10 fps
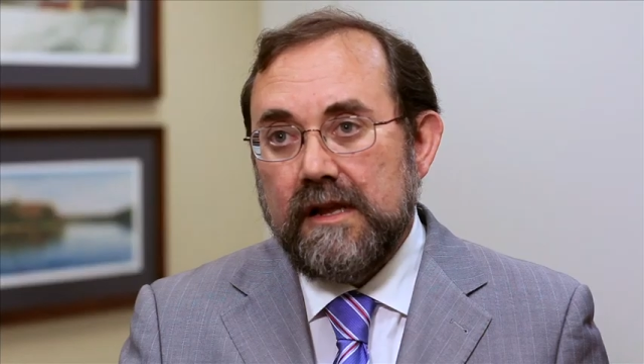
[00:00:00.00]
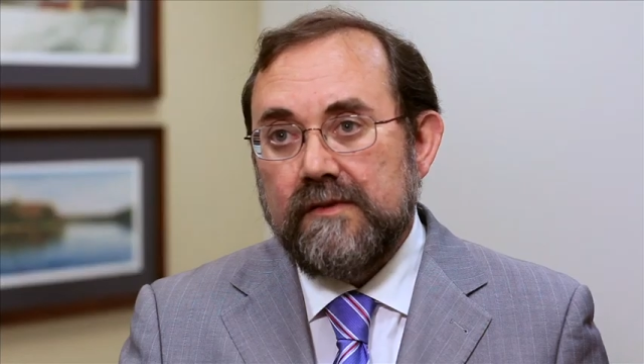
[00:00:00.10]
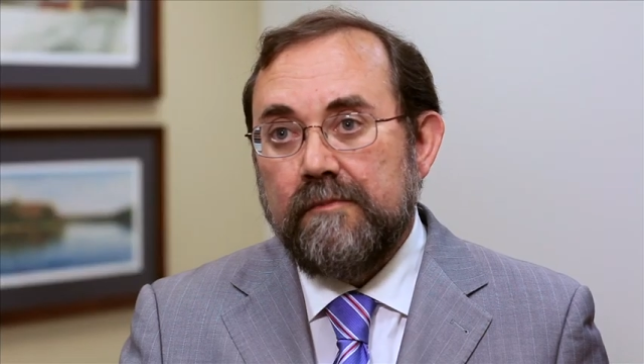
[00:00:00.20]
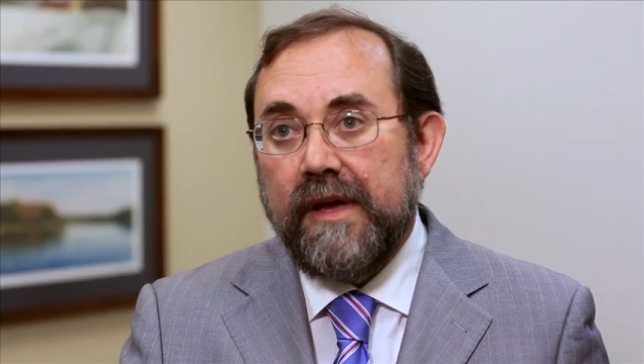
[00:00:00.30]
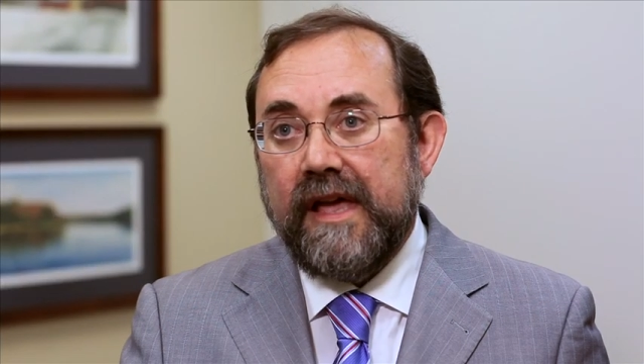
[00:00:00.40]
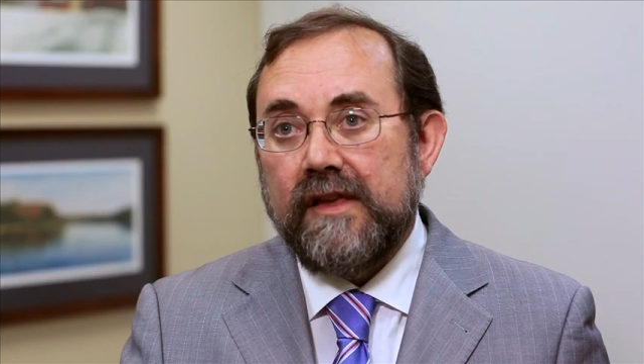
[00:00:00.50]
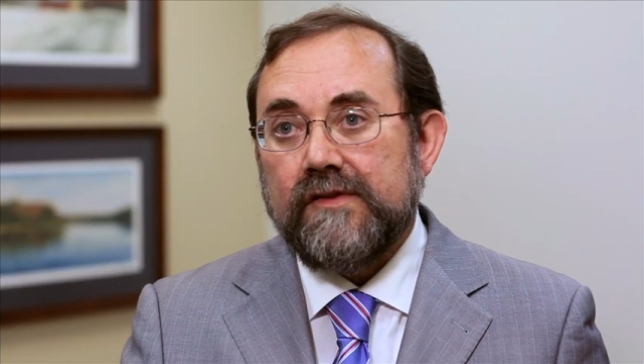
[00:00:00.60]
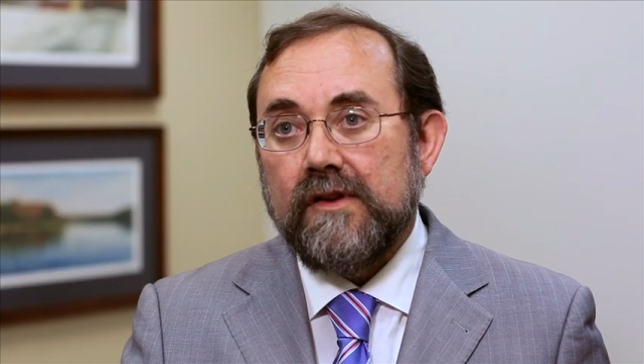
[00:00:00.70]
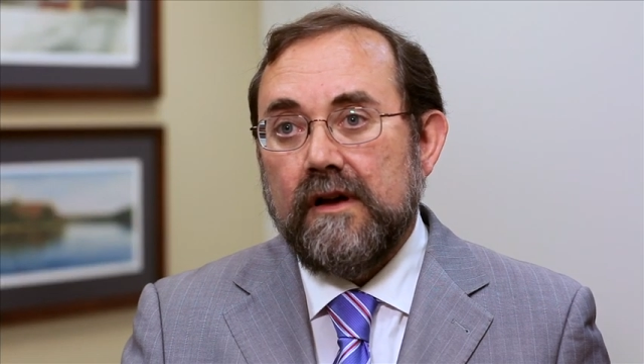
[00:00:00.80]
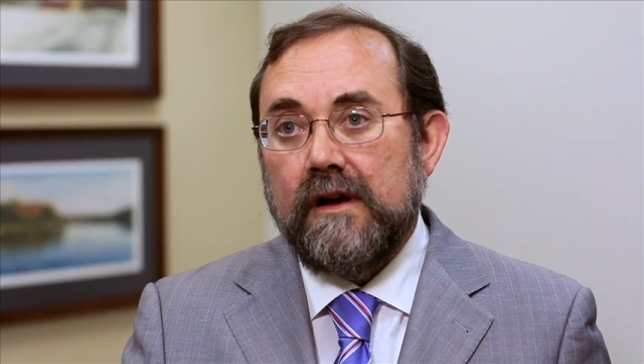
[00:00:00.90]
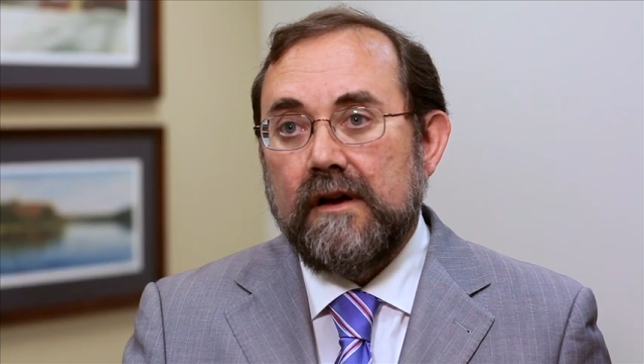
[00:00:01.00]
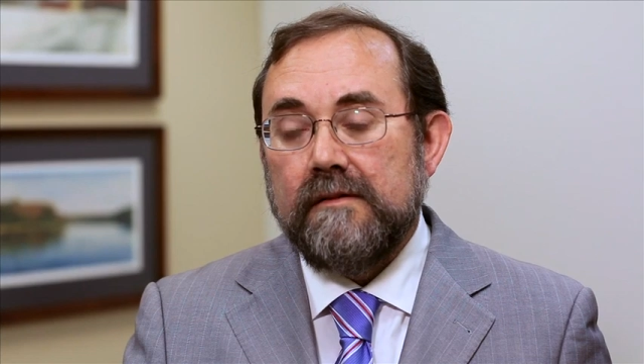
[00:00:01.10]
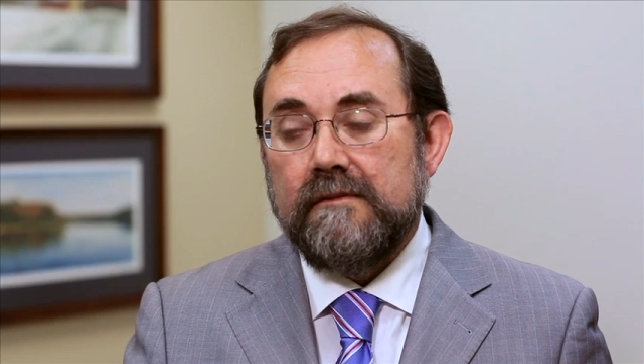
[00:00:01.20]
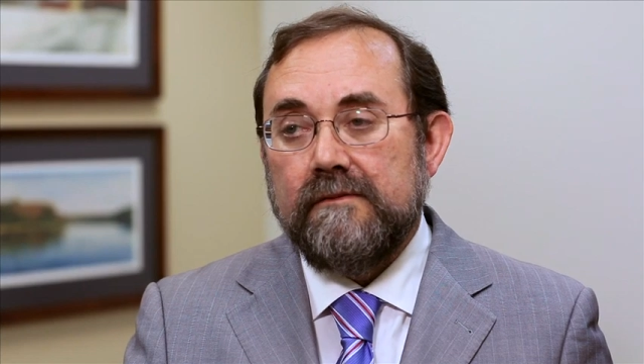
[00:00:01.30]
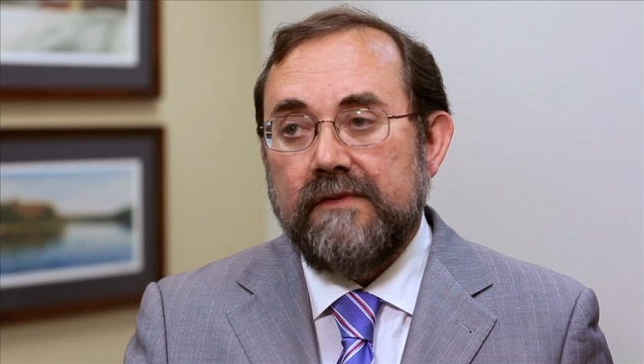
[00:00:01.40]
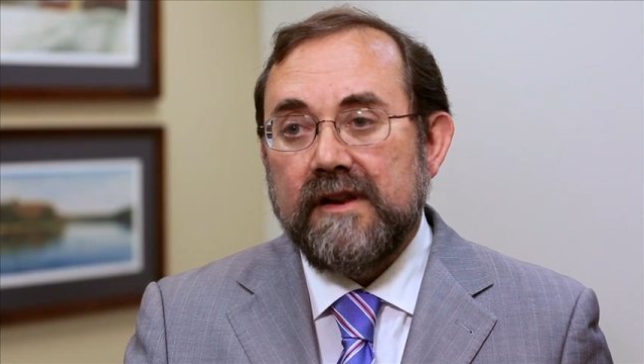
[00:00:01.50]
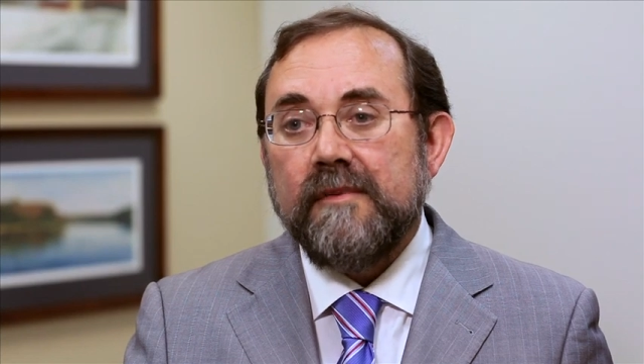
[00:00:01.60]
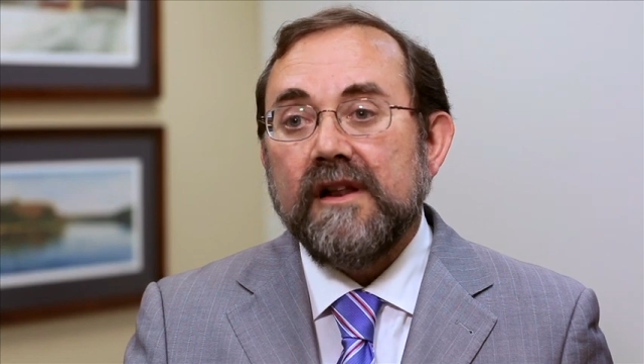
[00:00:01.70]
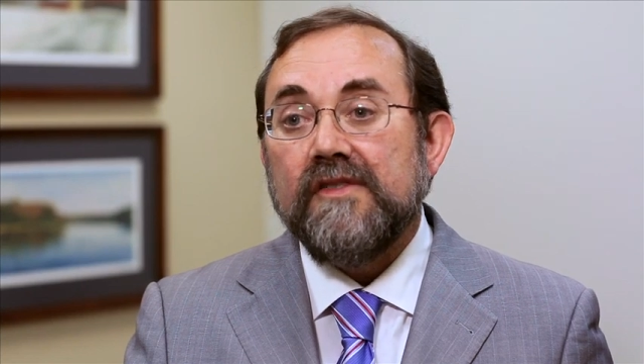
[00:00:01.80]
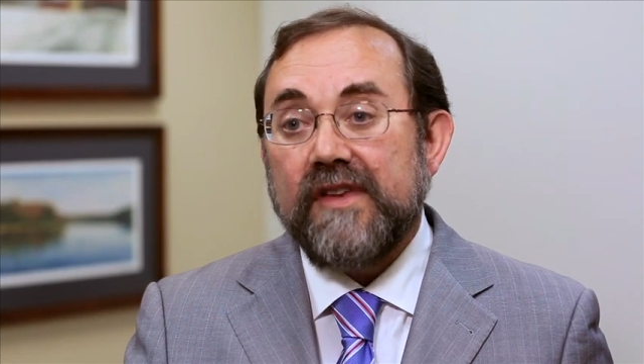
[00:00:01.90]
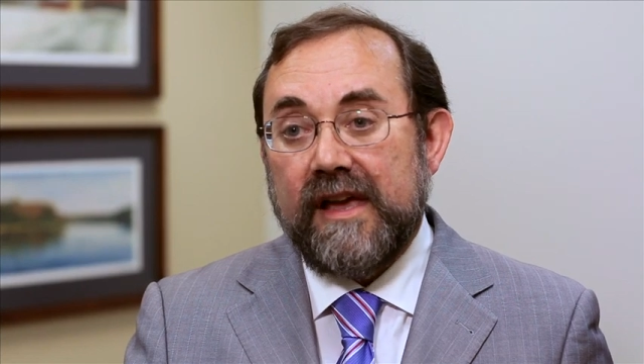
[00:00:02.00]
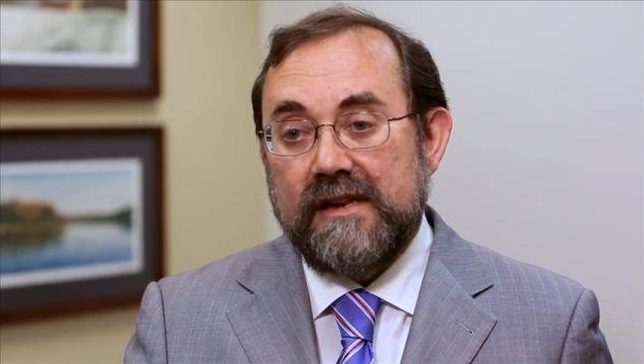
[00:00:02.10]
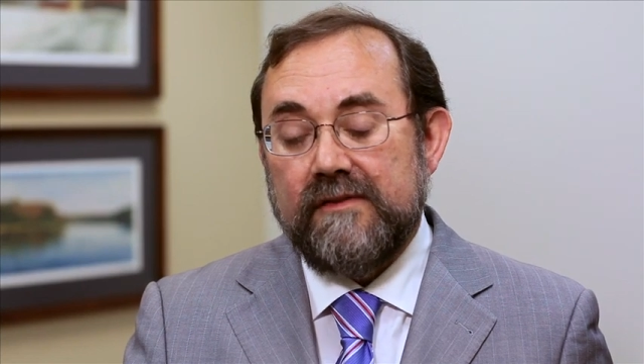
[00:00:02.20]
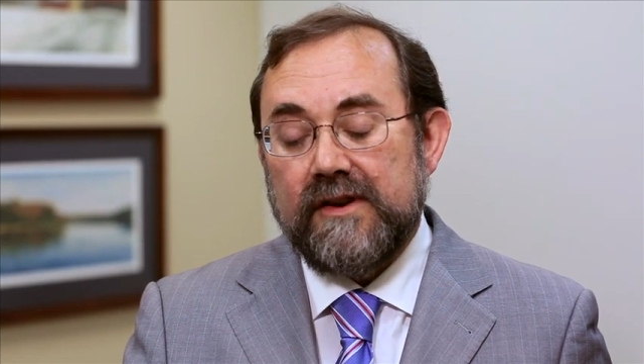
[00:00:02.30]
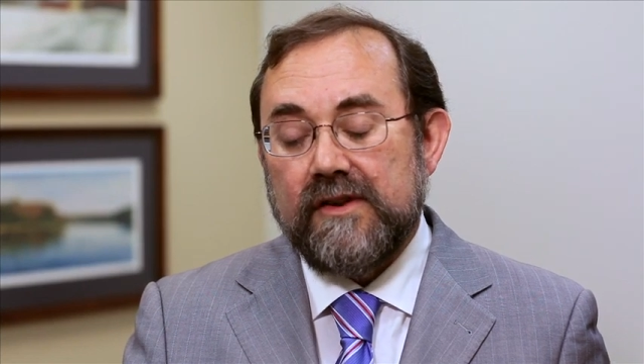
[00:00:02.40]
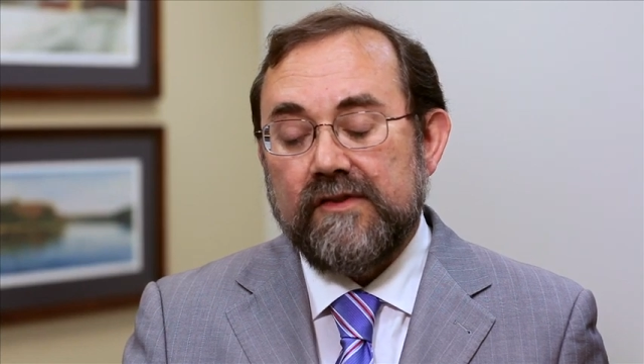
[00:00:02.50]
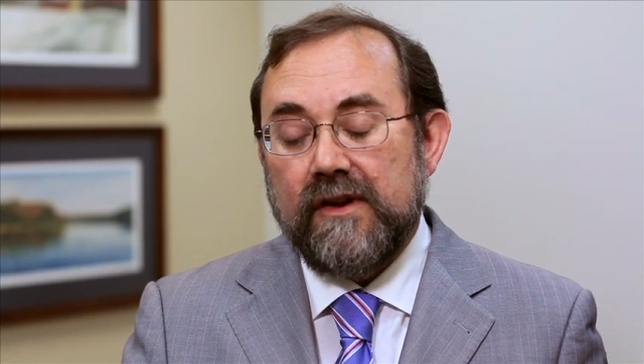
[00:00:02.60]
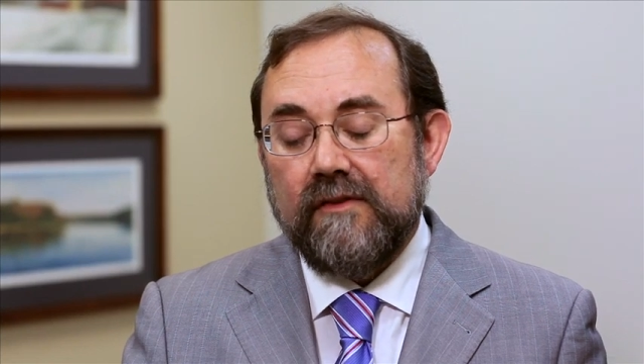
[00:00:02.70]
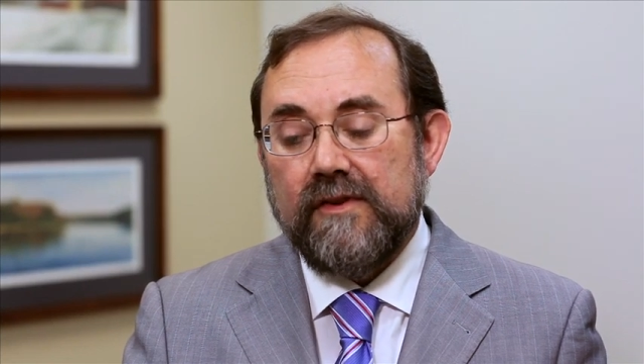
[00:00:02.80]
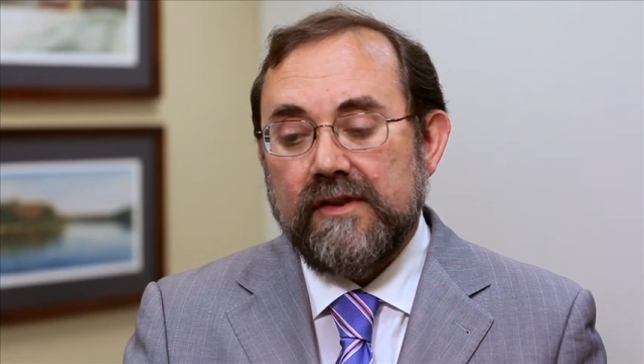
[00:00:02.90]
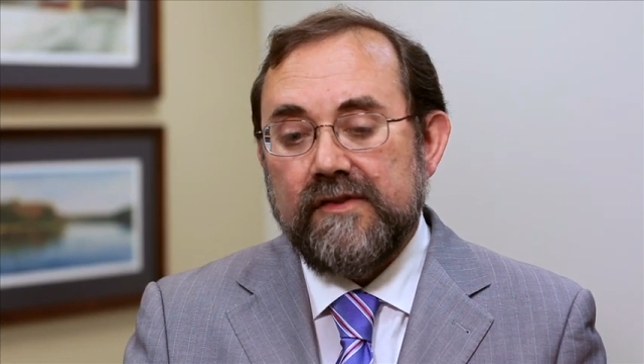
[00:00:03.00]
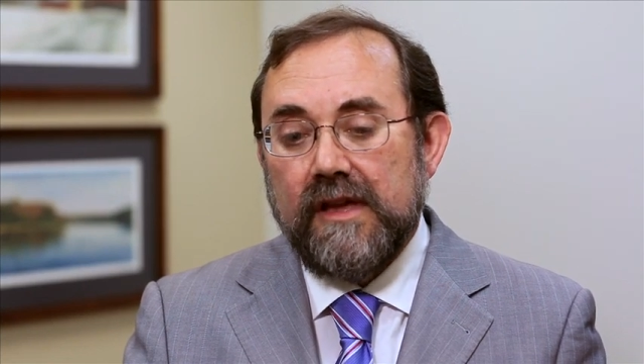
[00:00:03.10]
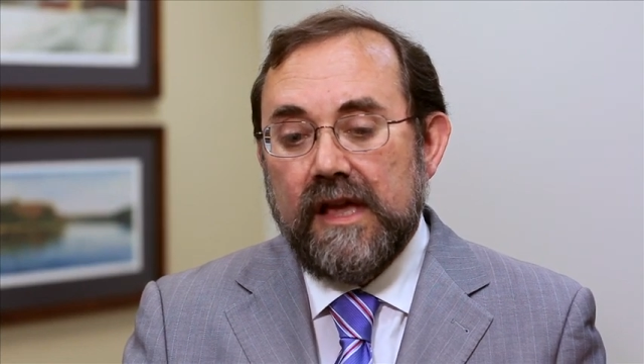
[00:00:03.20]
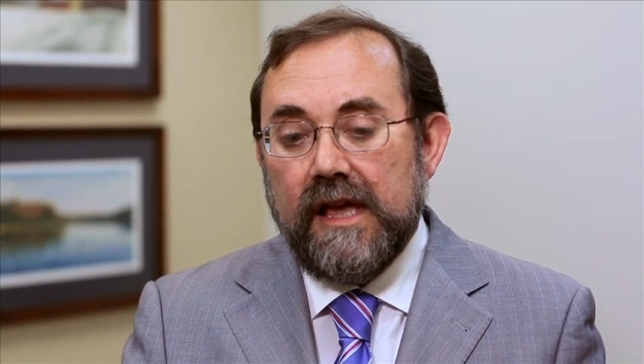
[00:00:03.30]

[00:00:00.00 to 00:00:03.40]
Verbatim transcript: is based on fundamental scientific discoveries.